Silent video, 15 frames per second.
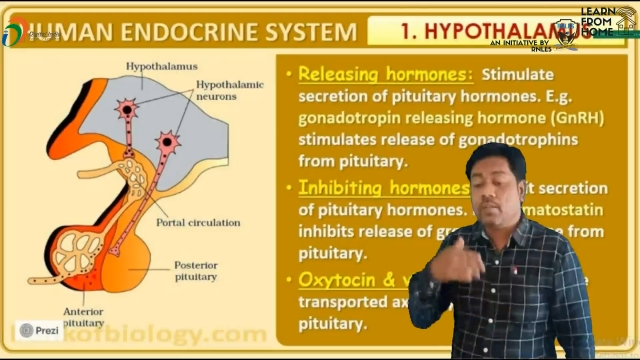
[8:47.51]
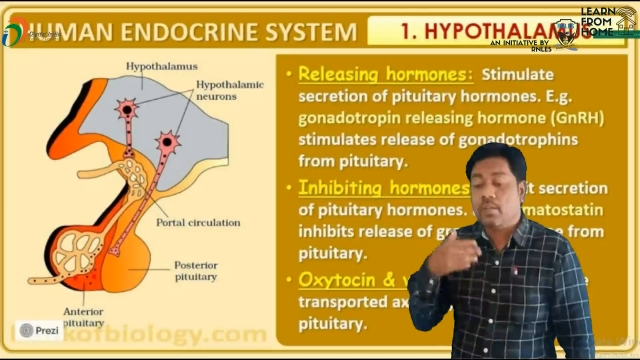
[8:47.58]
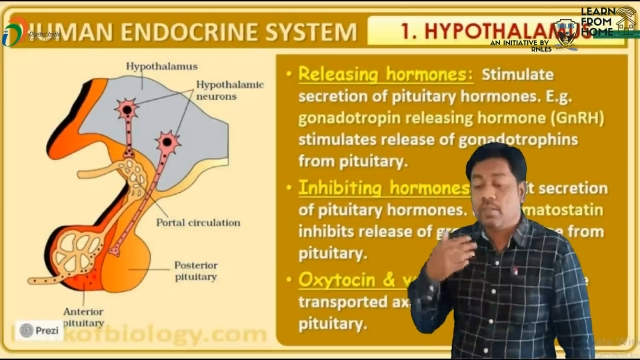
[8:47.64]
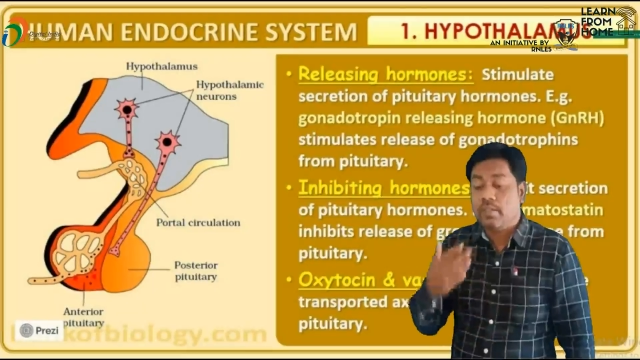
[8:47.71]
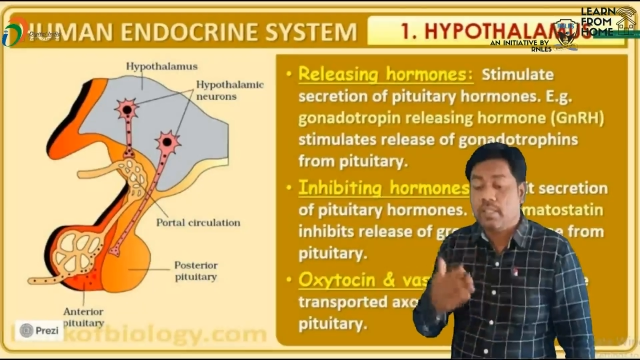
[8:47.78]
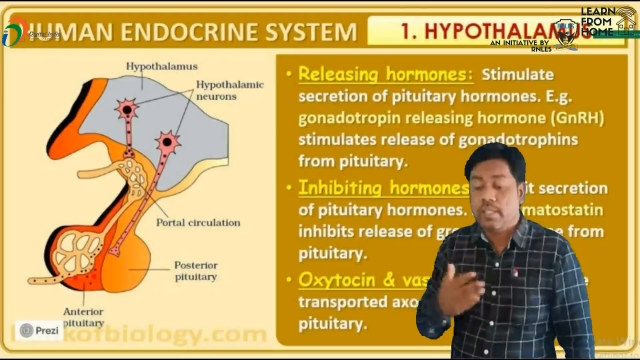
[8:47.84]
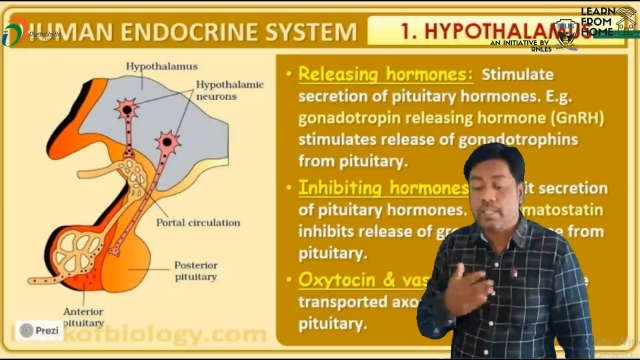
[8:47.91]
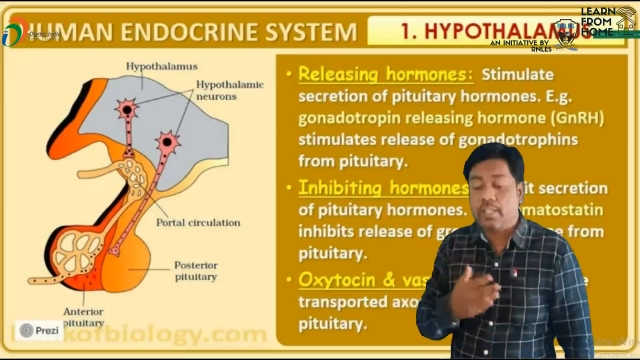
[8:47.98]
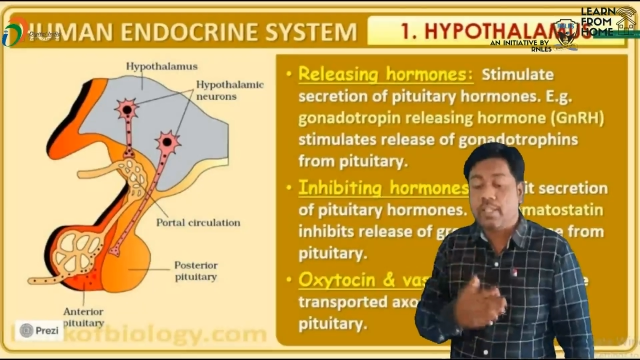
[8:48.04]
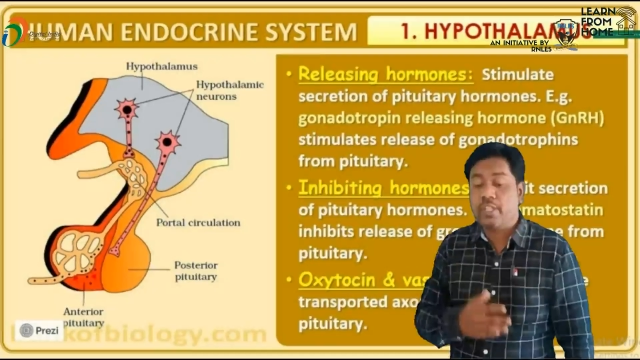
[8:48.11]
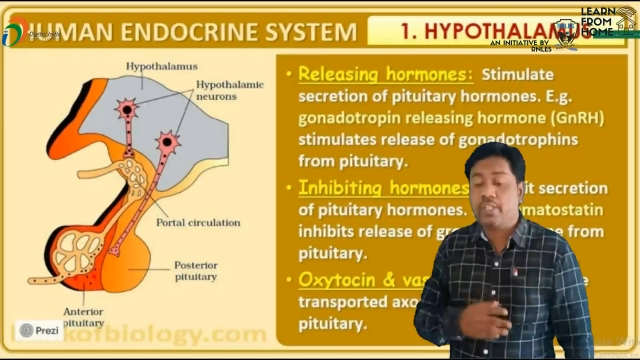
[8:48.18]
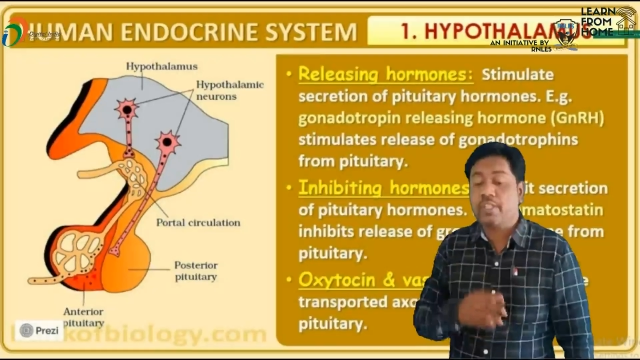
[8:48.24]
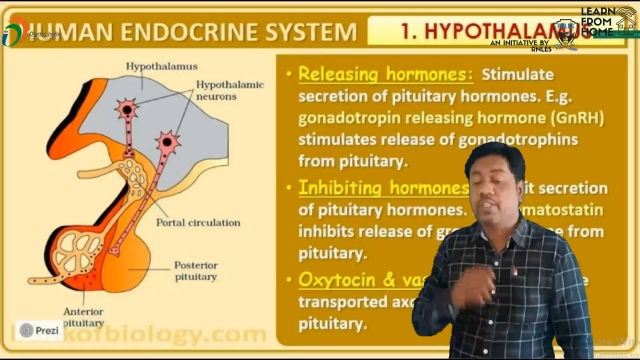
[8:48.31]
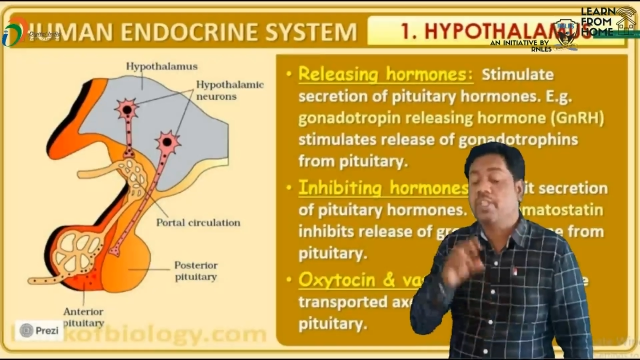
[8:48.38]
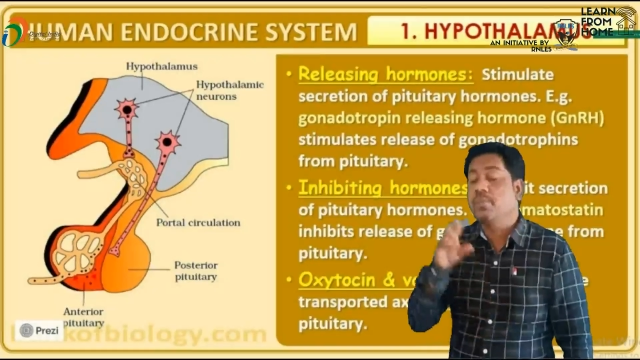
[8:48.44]
So it
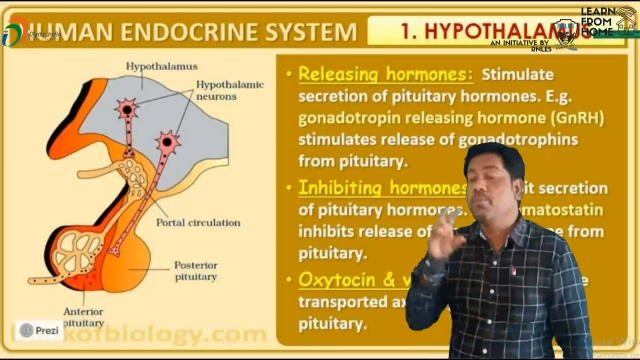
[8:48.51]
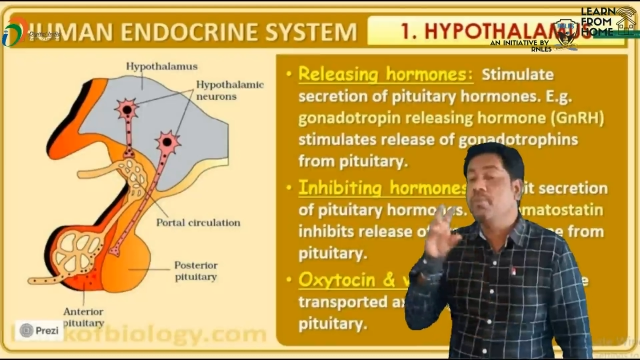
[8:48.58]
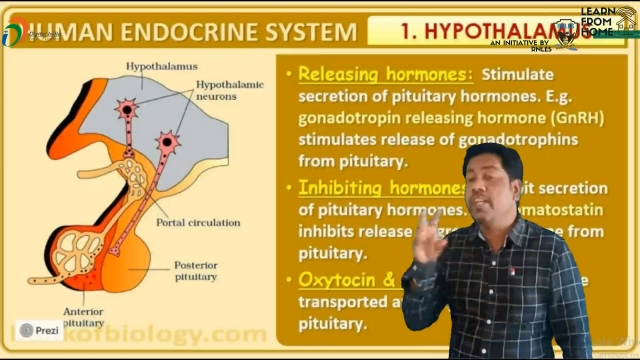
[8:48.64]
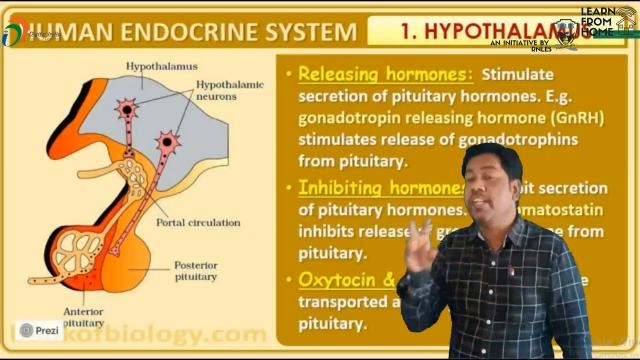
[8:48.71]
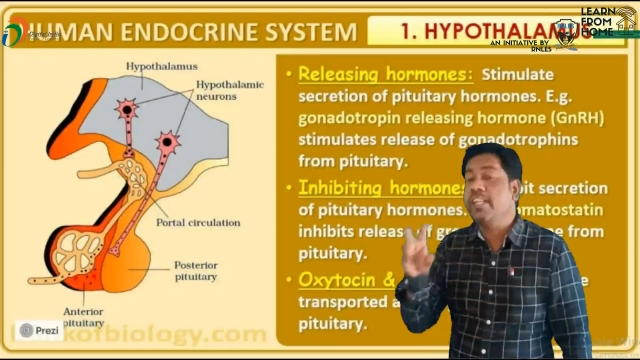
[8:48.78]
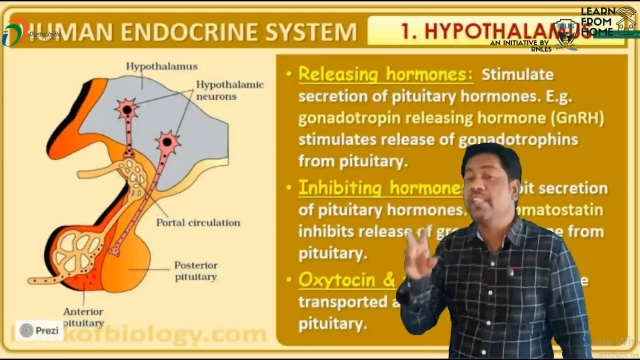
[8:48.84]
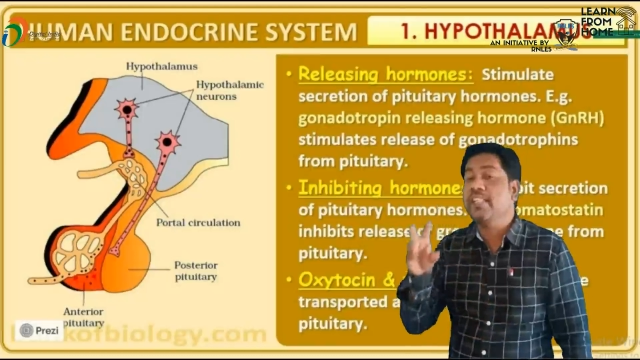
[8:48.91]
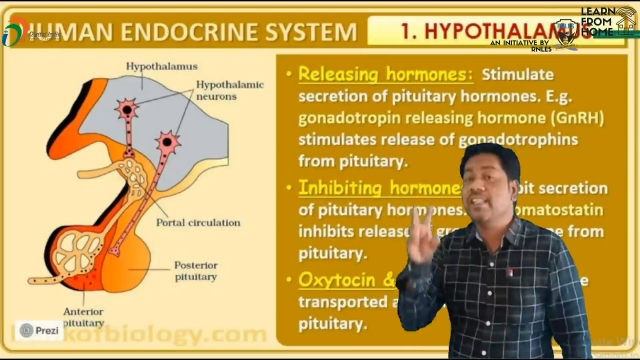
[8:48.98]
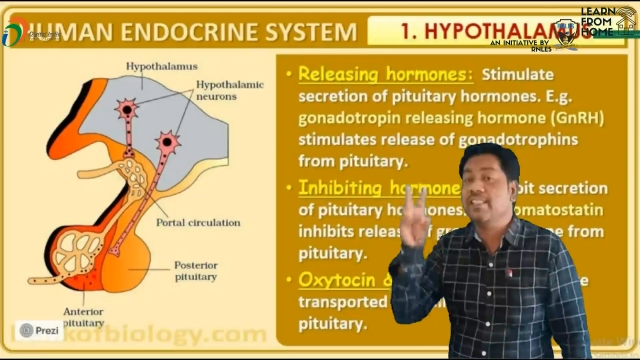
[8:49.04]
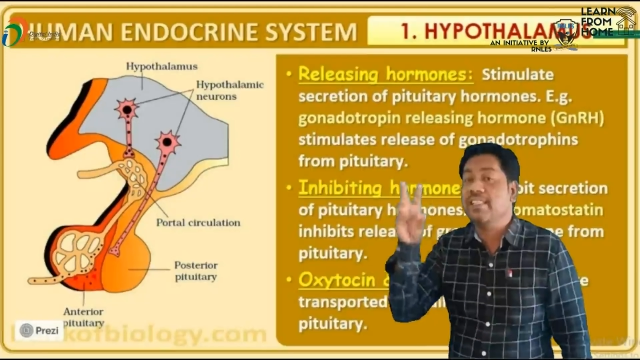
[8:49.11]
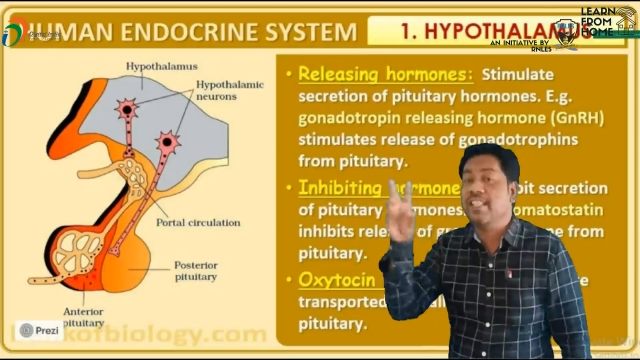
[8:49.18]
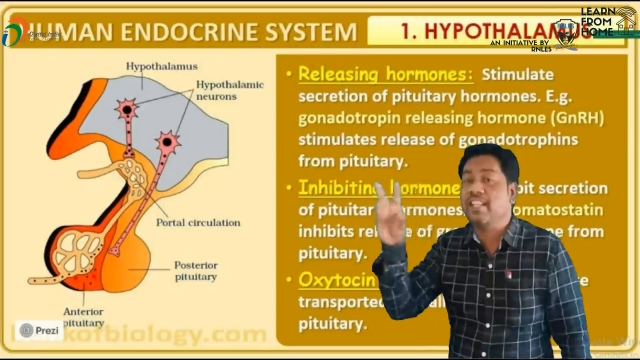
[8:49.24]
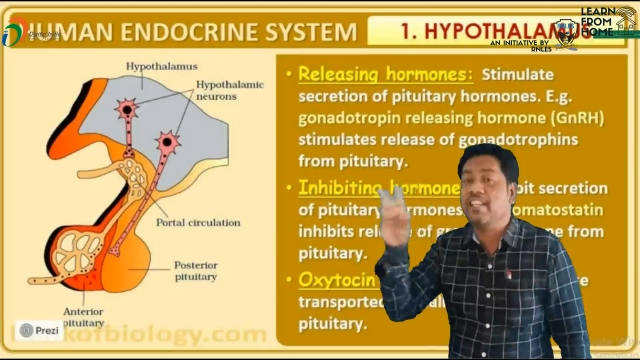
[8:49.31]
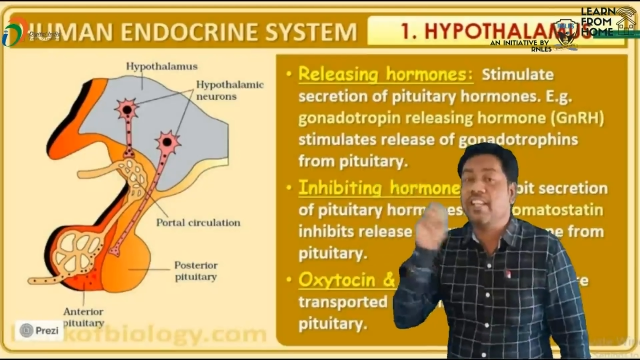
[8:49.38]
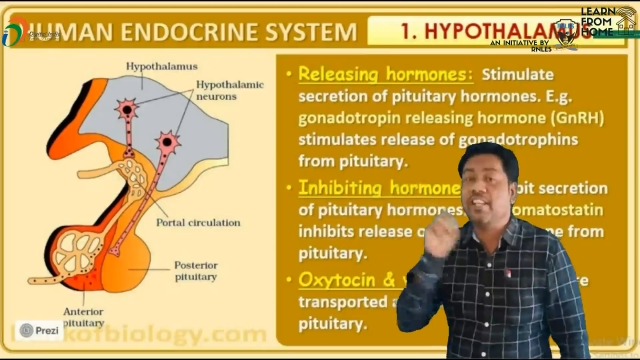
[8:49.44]
is stimulating the
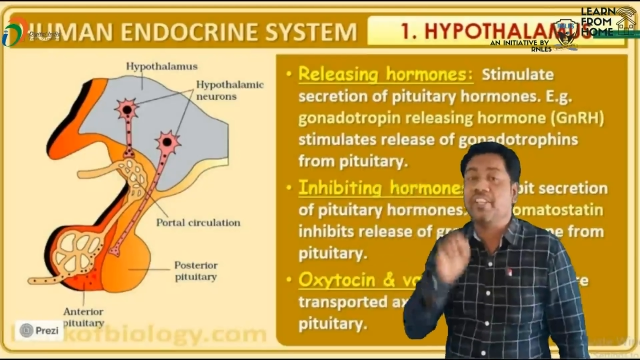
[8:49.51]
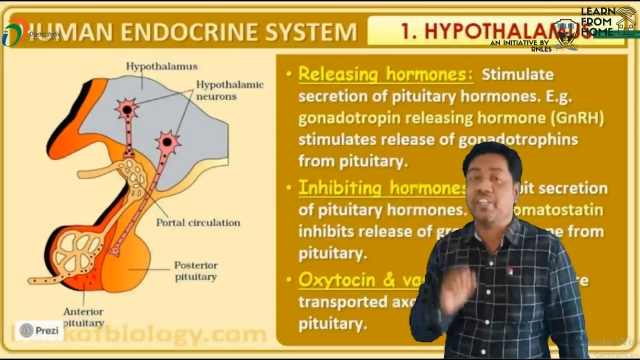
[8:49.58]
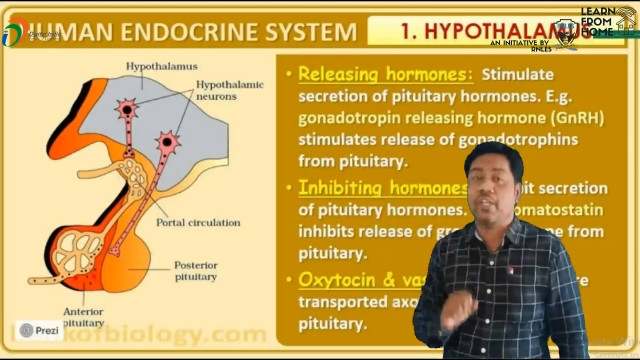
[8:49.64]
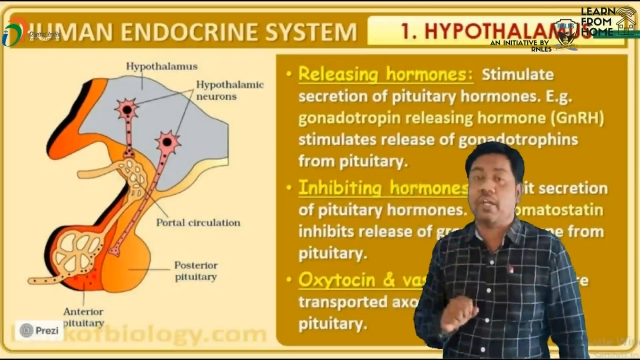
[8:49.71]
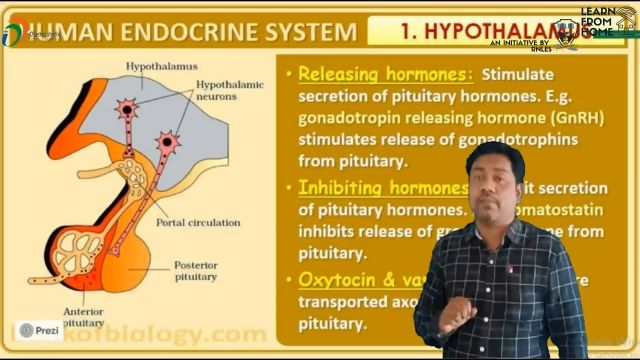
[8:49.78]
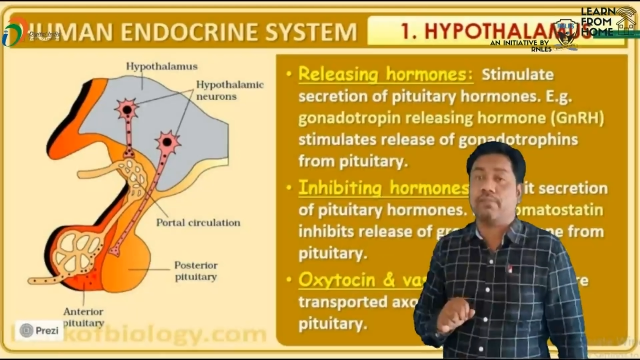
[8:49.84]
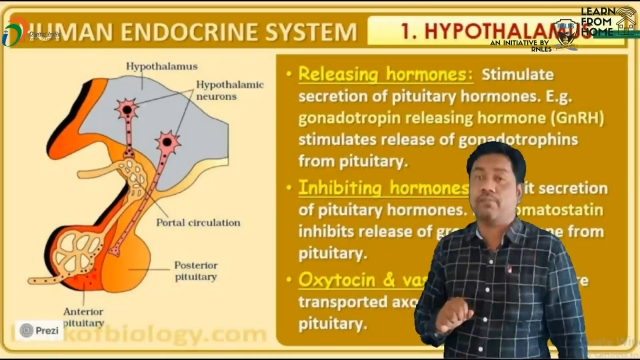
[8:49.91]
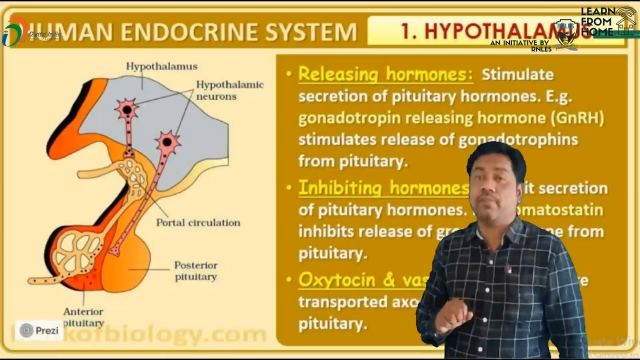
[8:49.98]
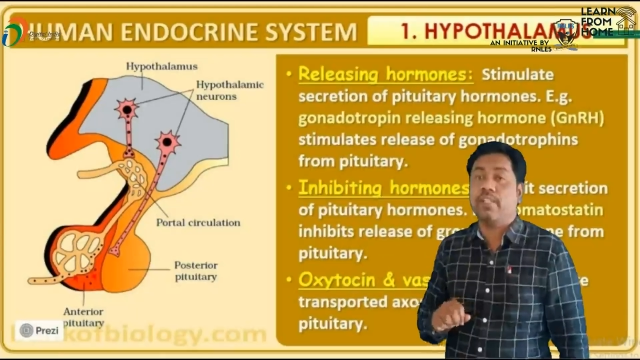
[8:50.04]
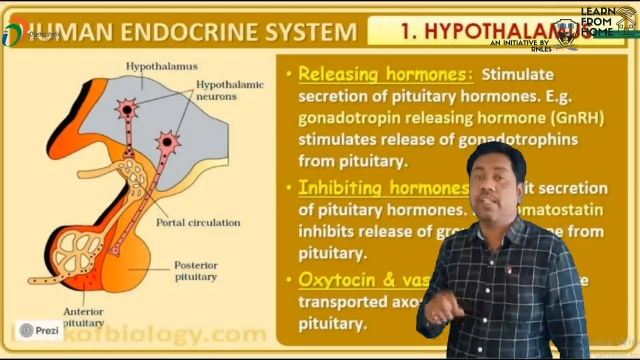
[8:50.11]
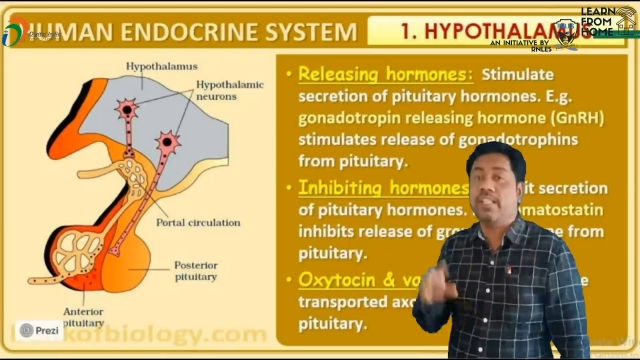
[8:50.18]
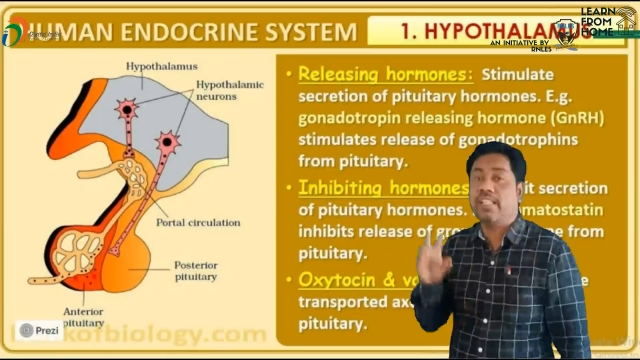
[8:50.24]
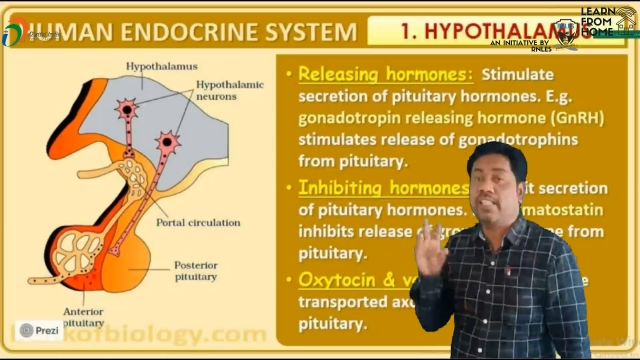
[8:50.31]
secretion of,